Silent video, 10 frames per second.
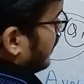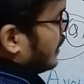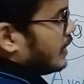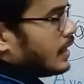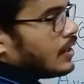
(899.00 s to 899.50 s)

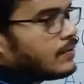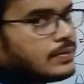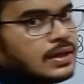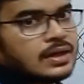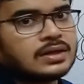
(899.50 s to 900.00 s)
area
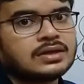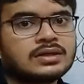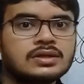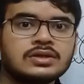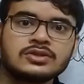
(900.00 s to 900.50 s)
of the
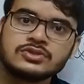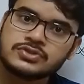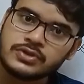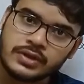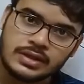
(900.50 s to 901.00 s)

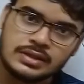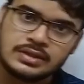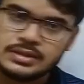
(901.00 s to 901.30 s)
soil.